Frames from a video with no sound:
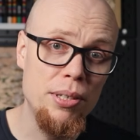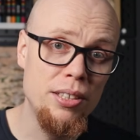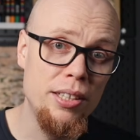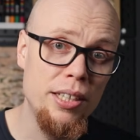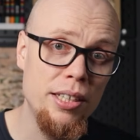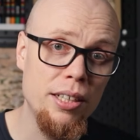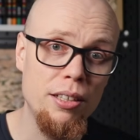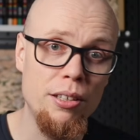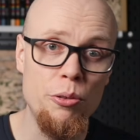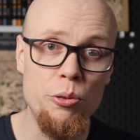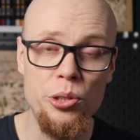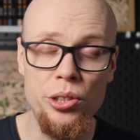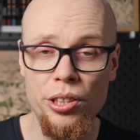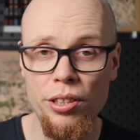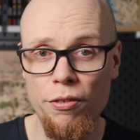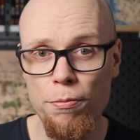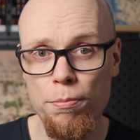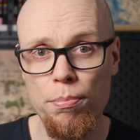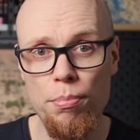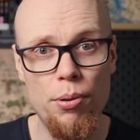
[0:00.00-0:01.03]
is the illusion
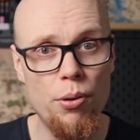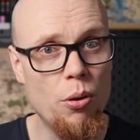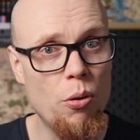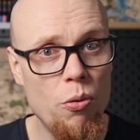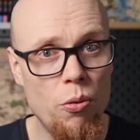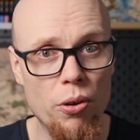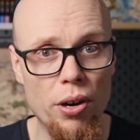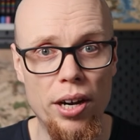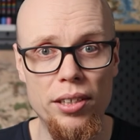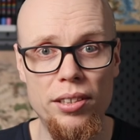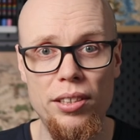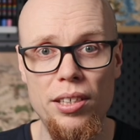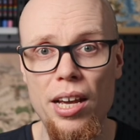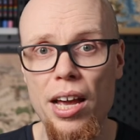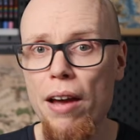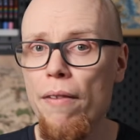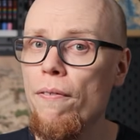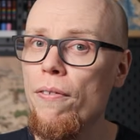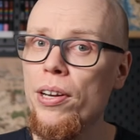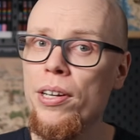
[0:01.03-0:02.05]
of progress.
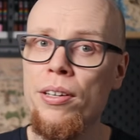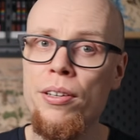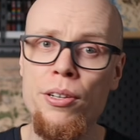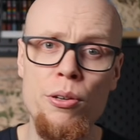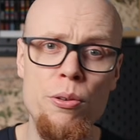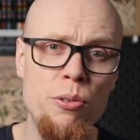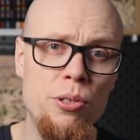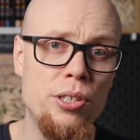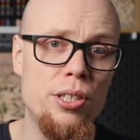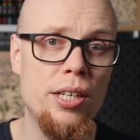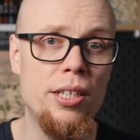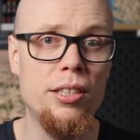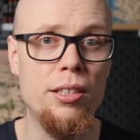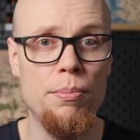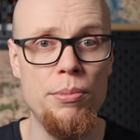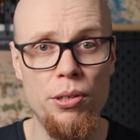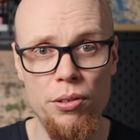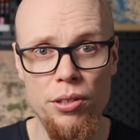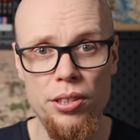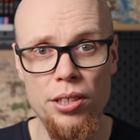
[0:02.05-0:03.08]
Every new
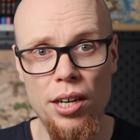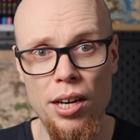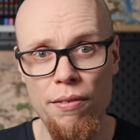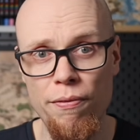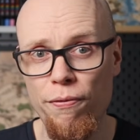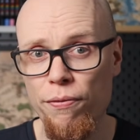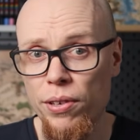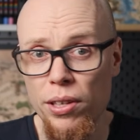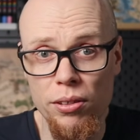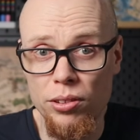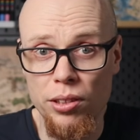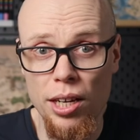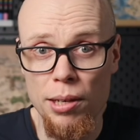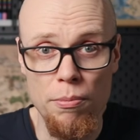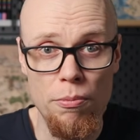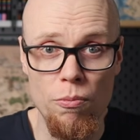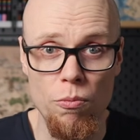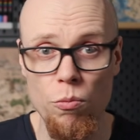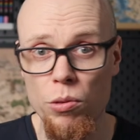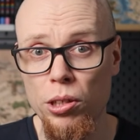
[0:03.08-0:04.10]
system you design feels like
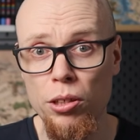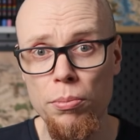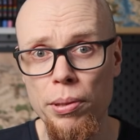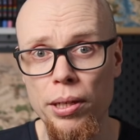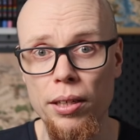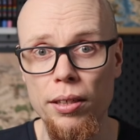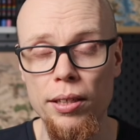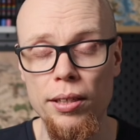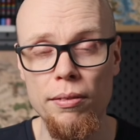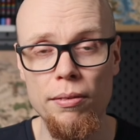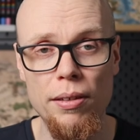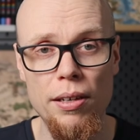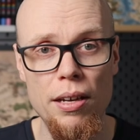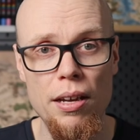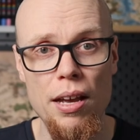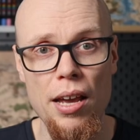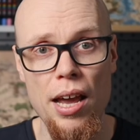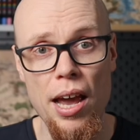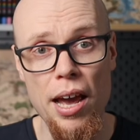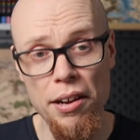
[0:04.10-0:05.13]
world building.
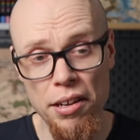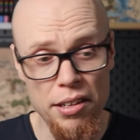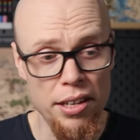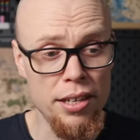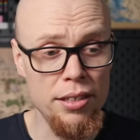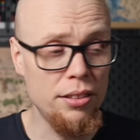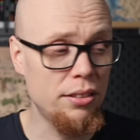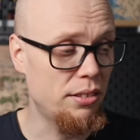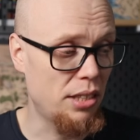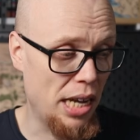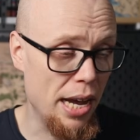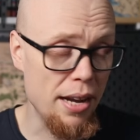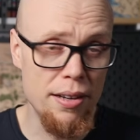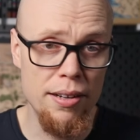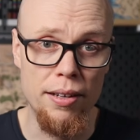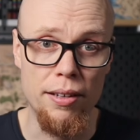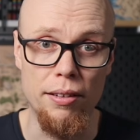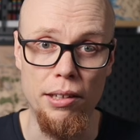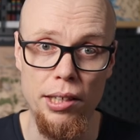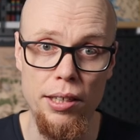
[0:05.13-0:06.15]
And it is
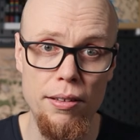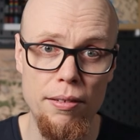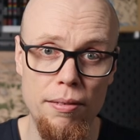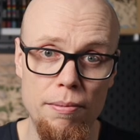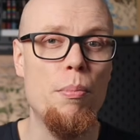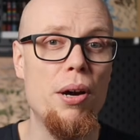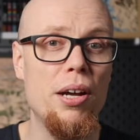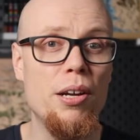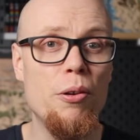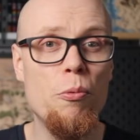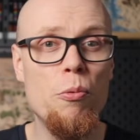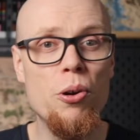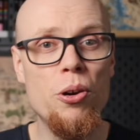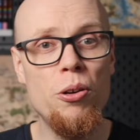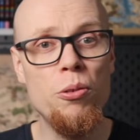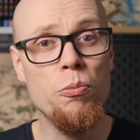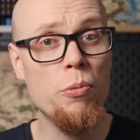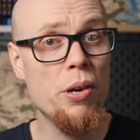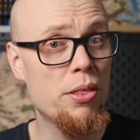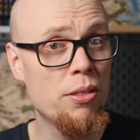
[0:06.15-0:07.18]
technically, but a
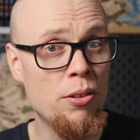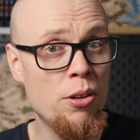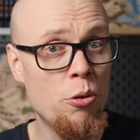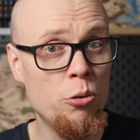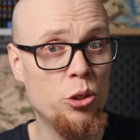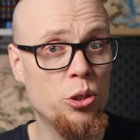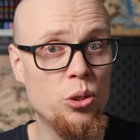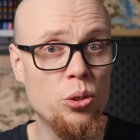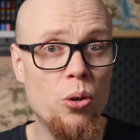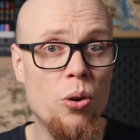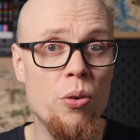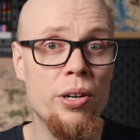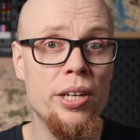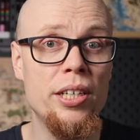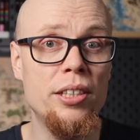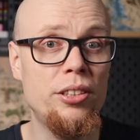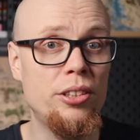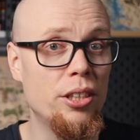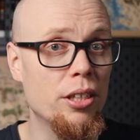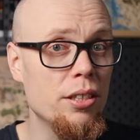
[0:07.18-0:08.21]
world with no story
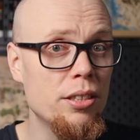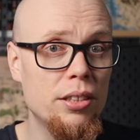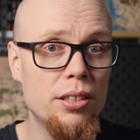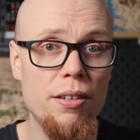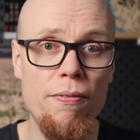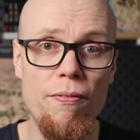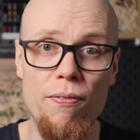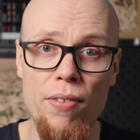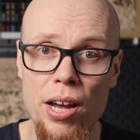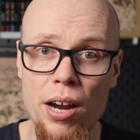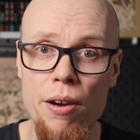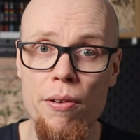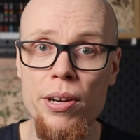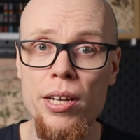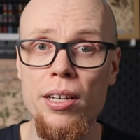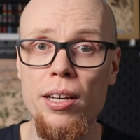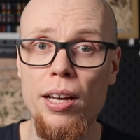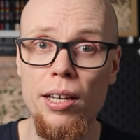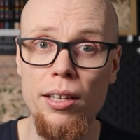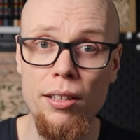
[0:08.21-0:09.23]
is just a
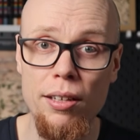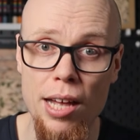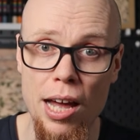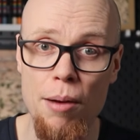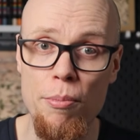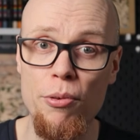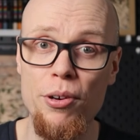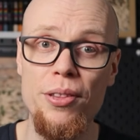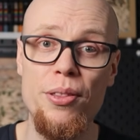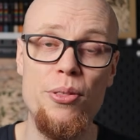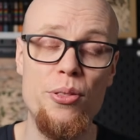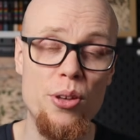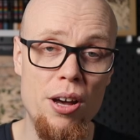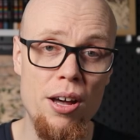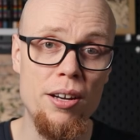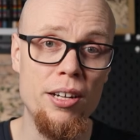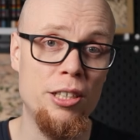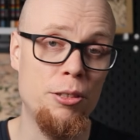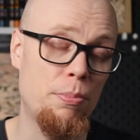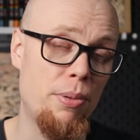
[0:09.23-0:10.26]
very elaborate
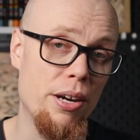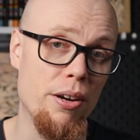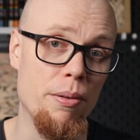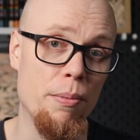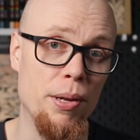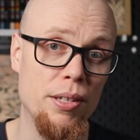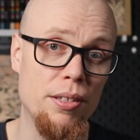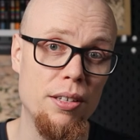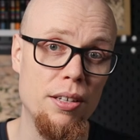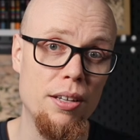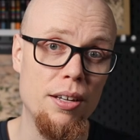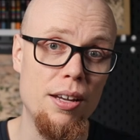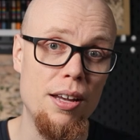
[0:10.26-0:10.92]
thought experiment.